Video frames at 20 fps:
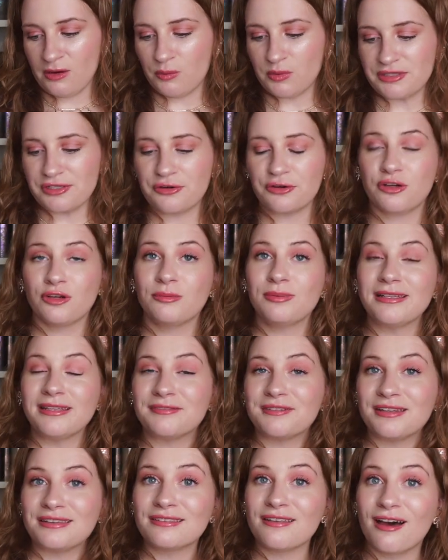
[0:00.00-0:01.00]
was a girl who
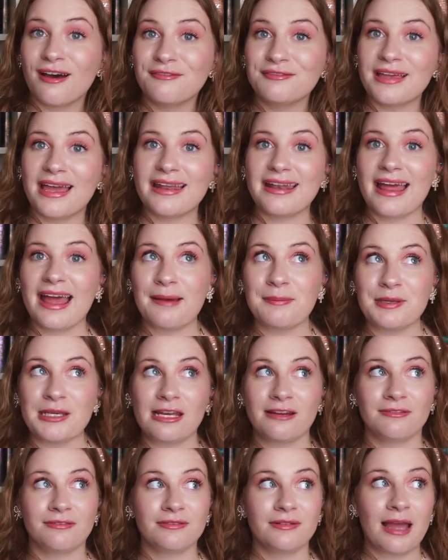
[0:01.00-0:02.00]
believed in loved and happy,
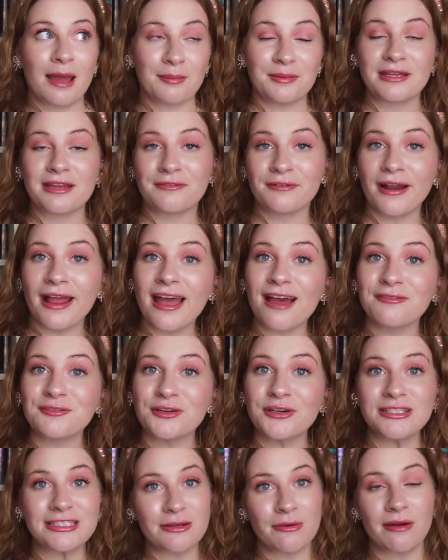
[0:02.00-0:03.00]
happily ever
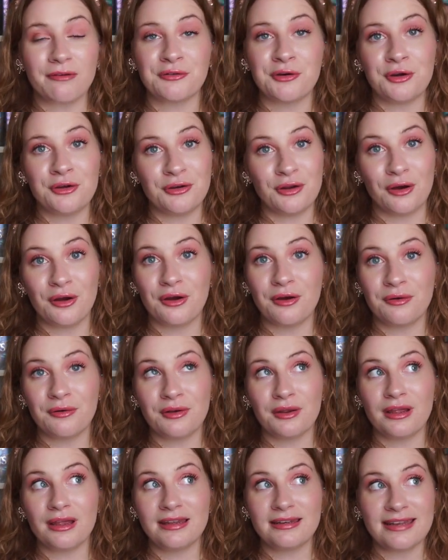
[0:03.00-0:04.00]
afters, however,
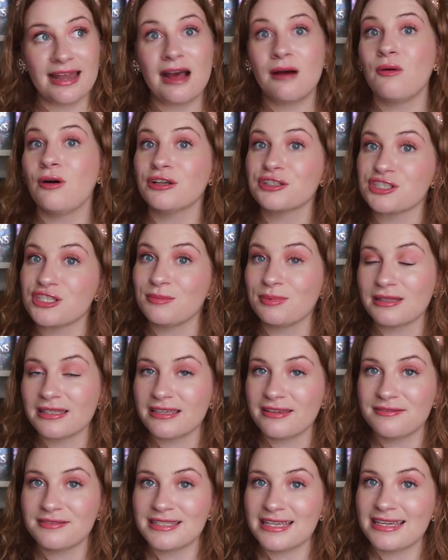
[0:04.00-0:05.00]
not now all
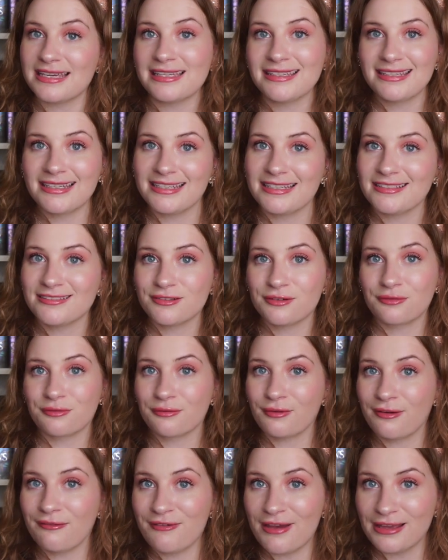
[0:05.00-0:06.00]
believes in is
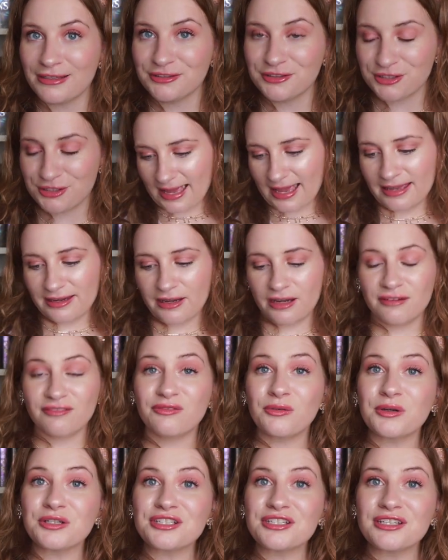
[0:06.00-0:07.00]
revenge. And
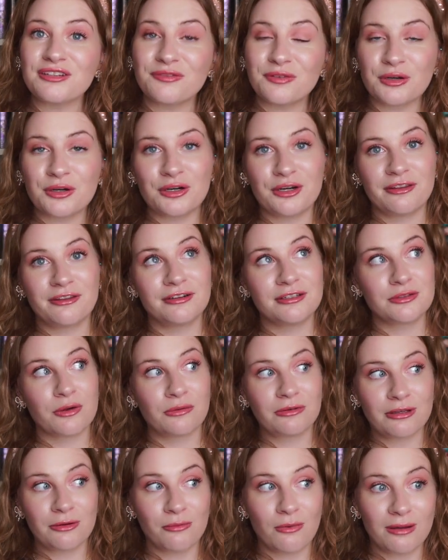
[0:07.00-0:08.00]
unfortunately for her, there's
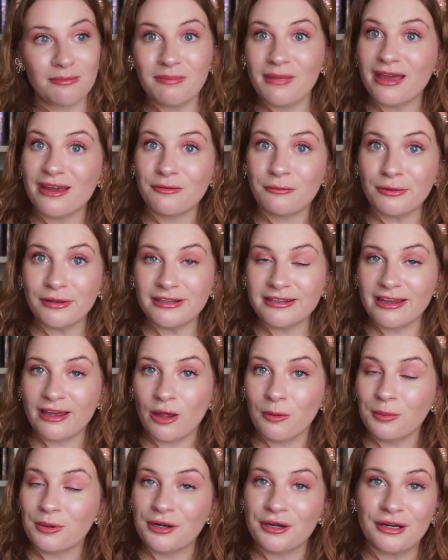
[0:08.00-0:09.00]
only one man willing to
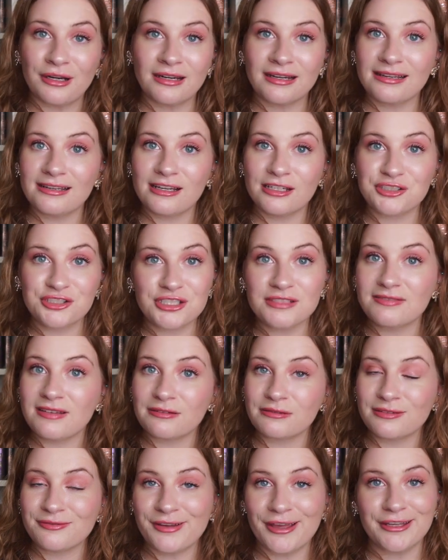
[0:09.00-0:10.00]
help her achieve
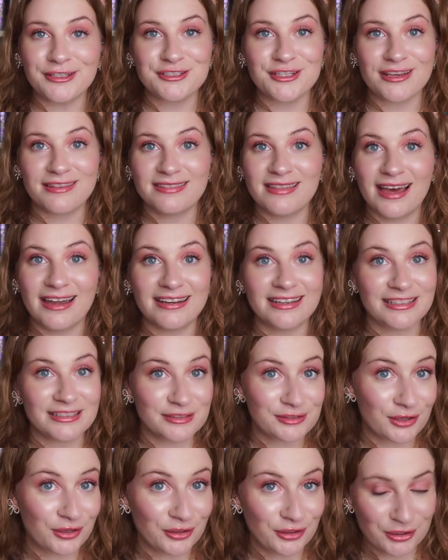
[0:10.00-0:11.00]
that revenge, and that
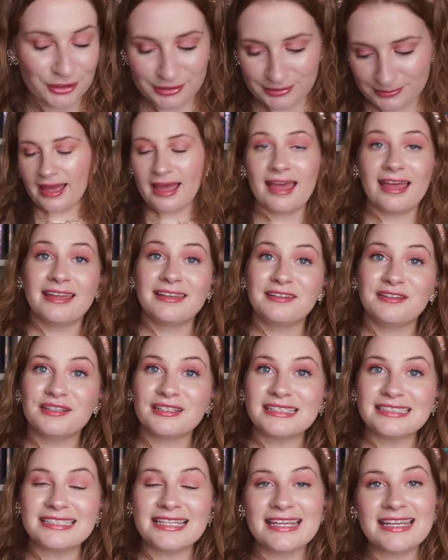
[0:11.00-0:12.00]
is Hook. And
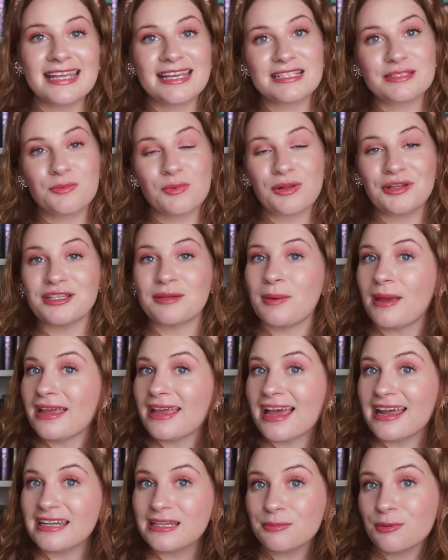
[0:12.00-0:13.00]
Tink is willing to pay
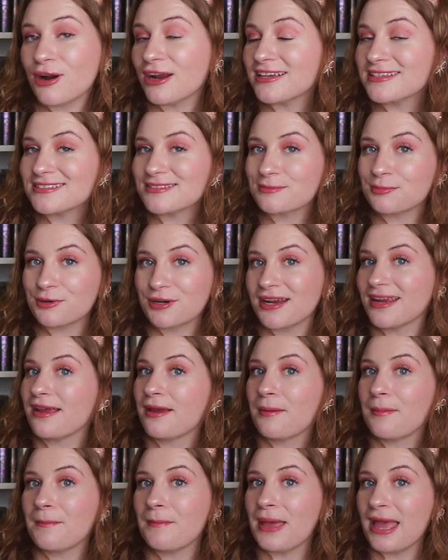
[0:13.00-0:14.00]
any price to
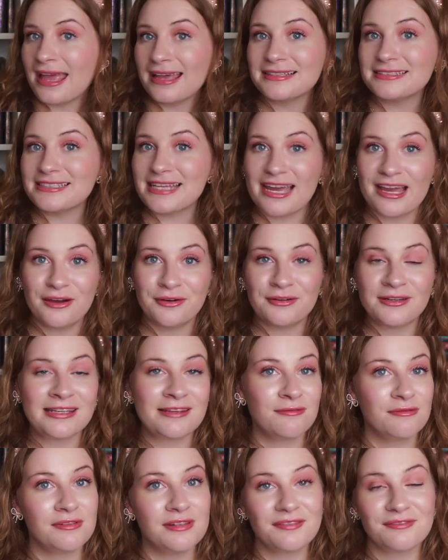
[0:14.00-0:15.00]
bring Pan down,
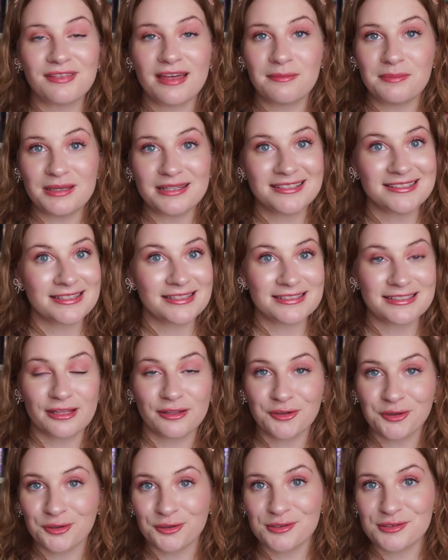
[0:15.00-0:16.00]
even if that means
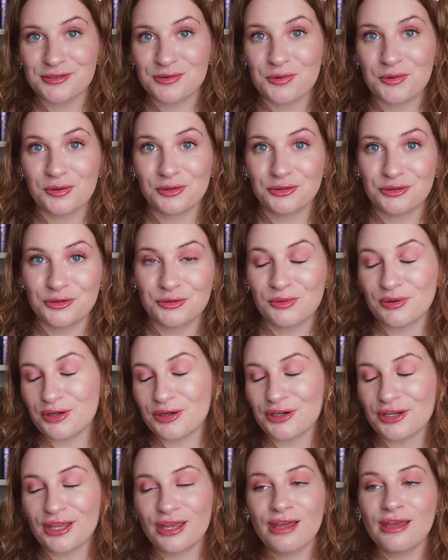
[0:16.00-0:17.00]
selling her soul to
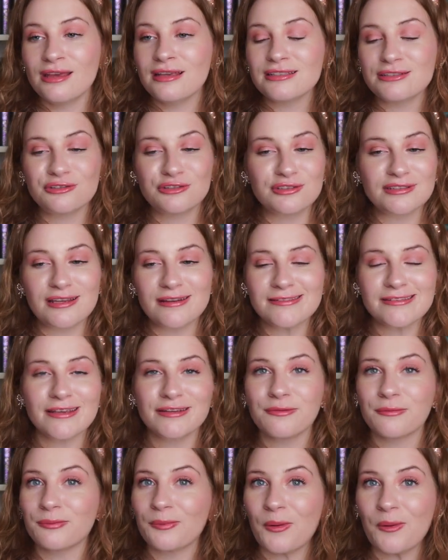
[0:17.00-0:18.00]
Hook. So it just sounds
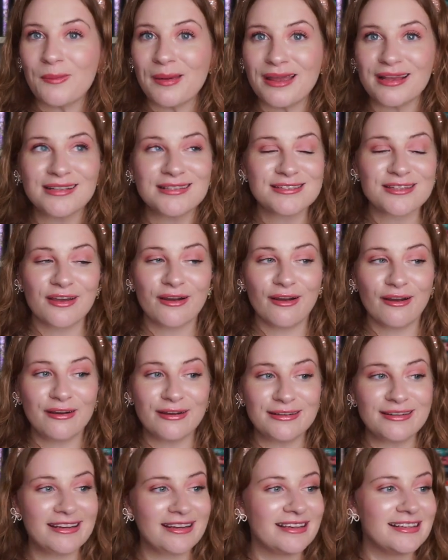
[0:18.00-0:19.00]
like romance
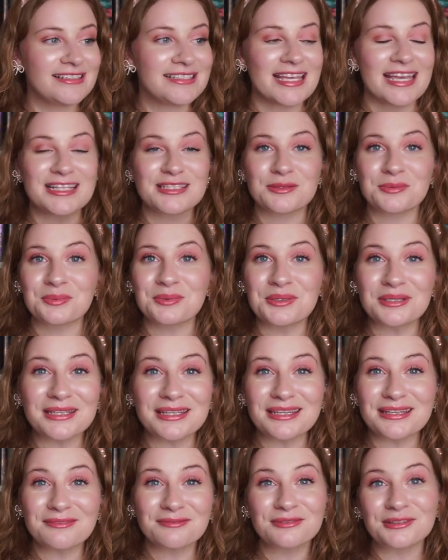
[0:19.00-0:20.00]
goodness. It's a
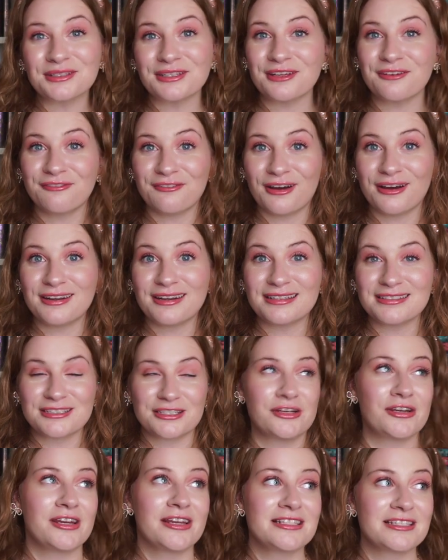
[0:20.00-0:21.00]
really, really fun
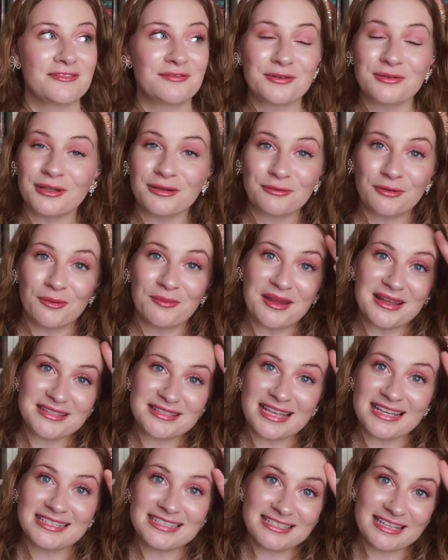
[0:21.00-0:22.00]
series. If you like
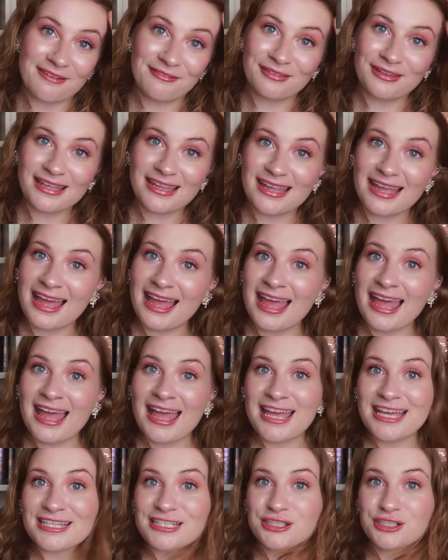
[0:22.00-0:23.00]
romance, definitely
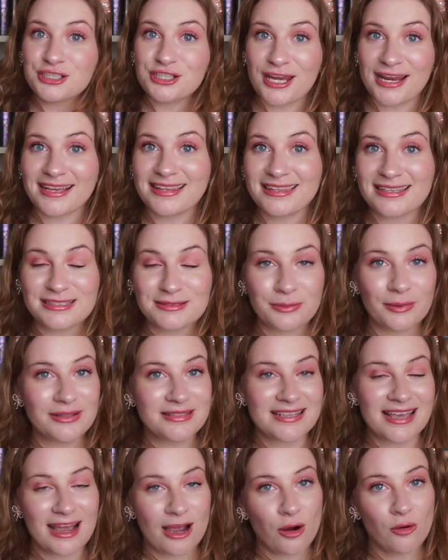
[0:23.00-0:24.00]
check these
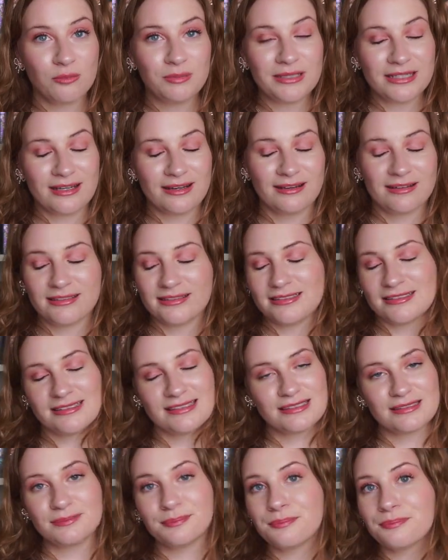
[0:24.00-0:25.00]
ones out
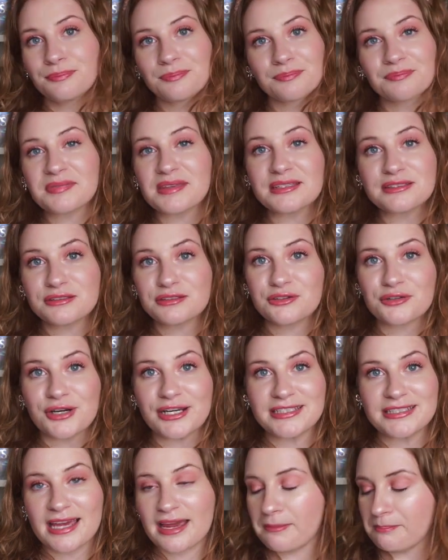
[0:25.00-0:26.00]
because it's a
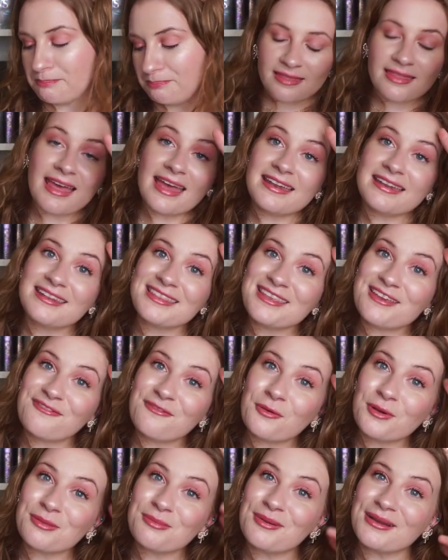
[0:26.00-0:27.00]
great time. Then the
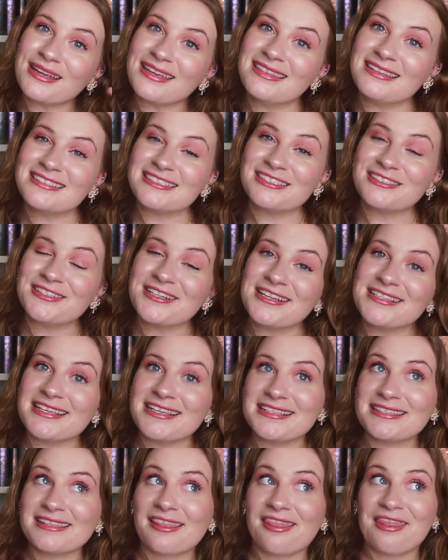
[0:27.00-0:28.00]
fourth book in the series
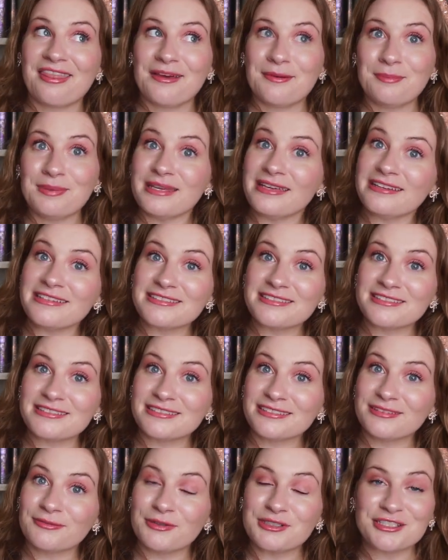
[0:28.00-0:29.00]
is The Beast,
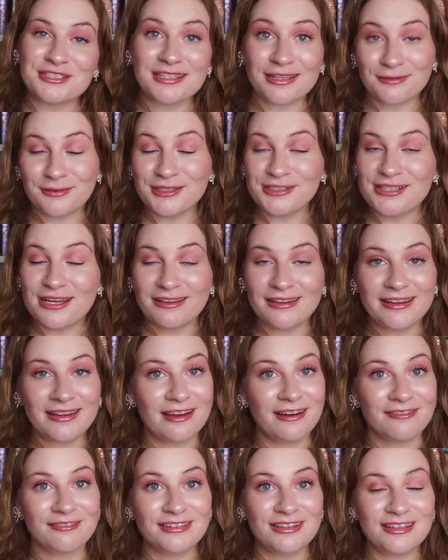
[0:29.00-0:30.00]
which is a retelling
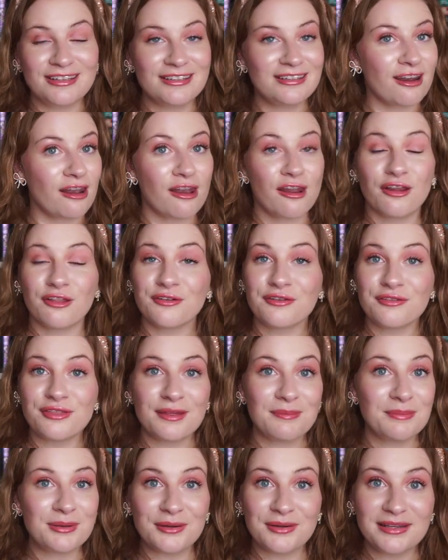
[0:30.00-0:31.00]
of none other
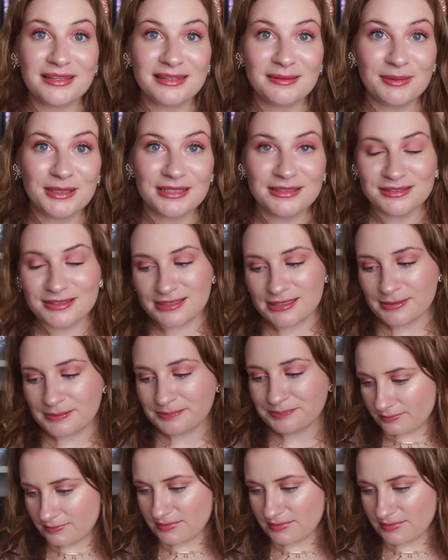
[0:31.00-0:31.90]
than Beauty and the Beast.